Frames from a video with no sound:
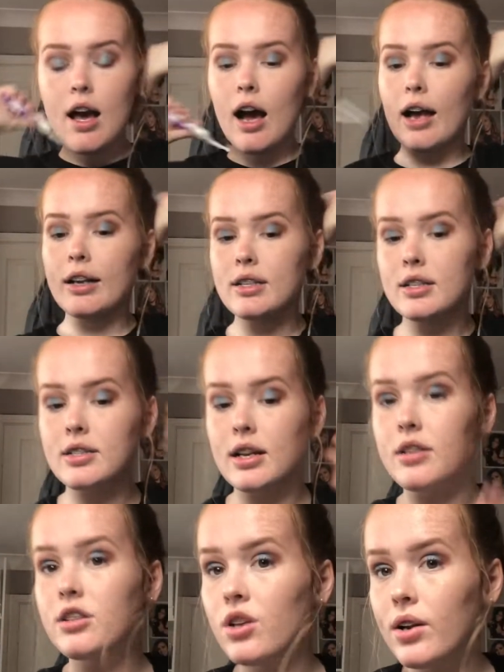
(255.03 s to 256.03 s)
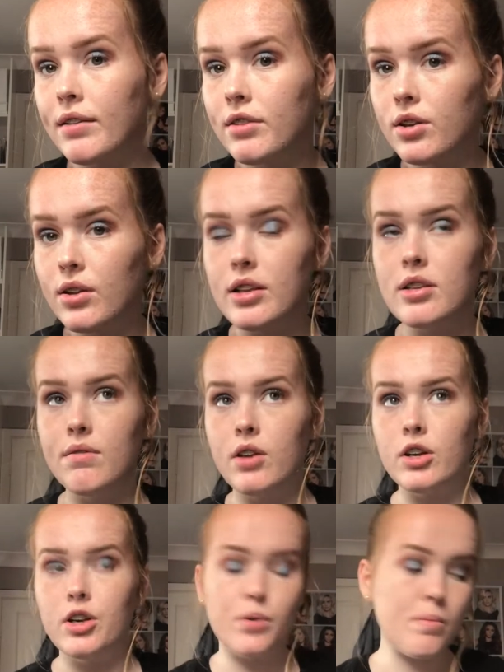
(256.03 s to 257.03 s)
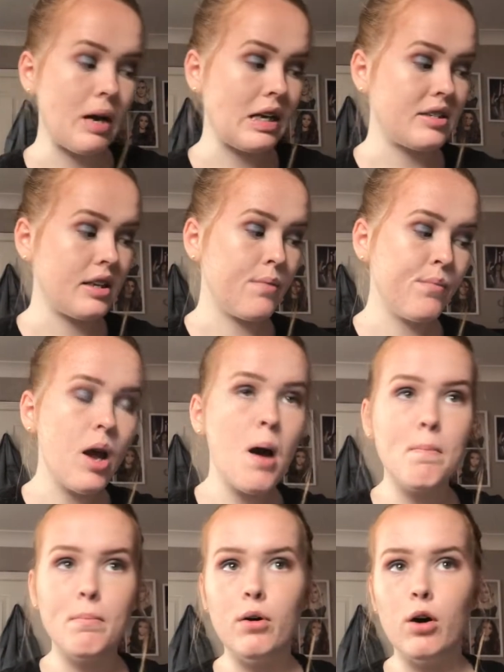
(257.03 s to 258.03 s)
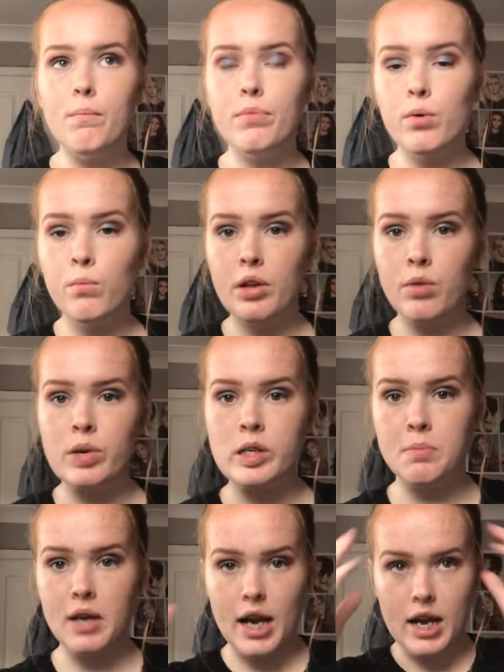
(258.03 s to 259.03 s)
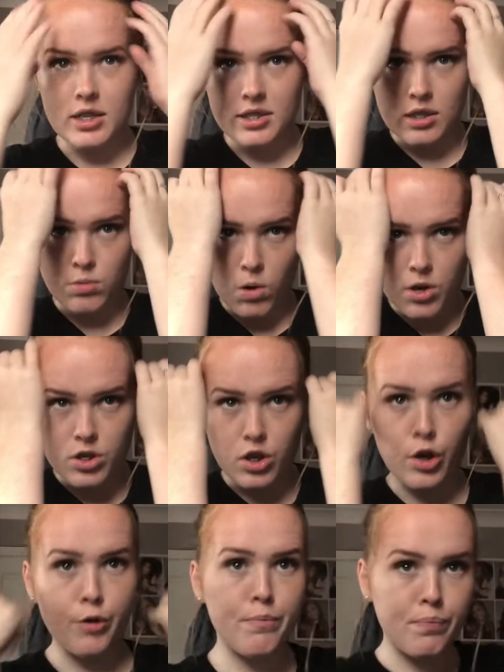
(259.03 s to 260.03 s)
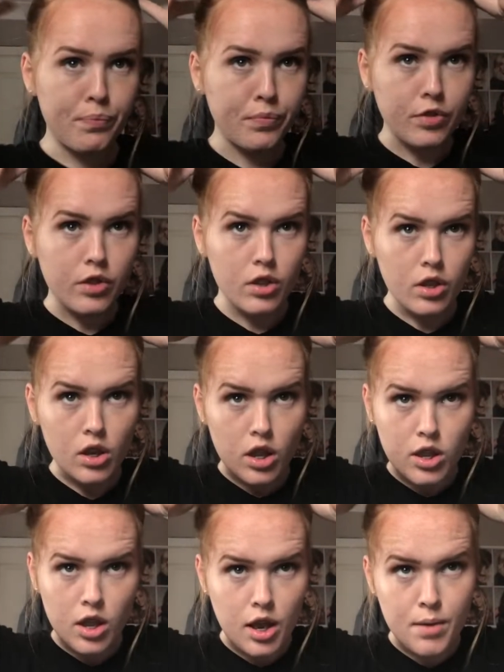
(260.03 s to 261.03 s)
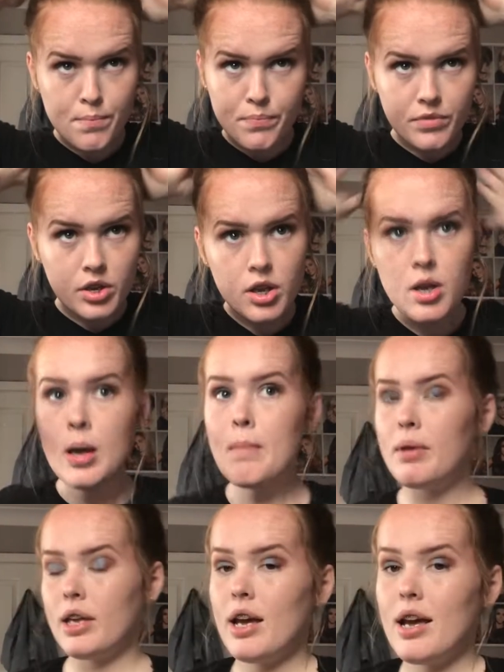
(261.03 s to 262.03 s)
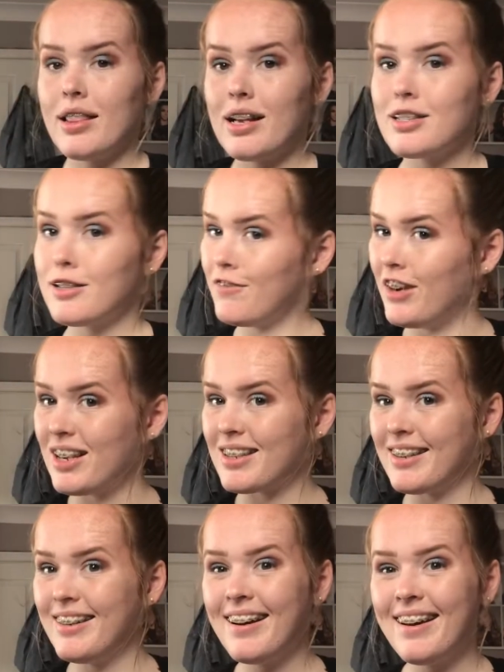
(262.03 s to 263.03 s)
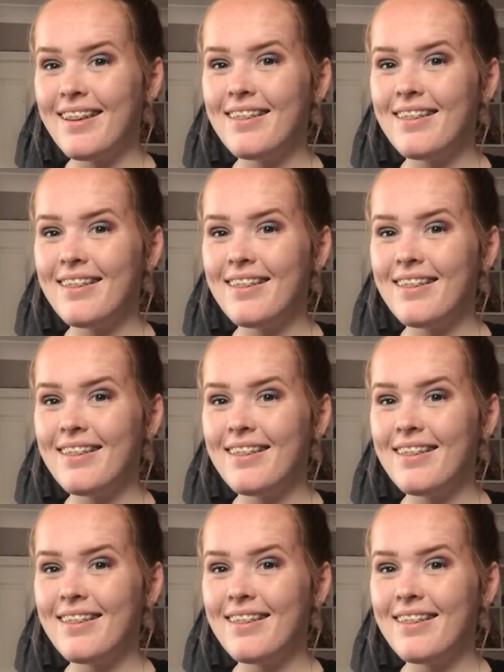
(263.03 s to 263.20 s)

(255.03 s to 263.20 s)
And as I said, you don't have to do this if you're going to do it messy, but with wispy hairs, that's what I do. But yeah, that's the first look.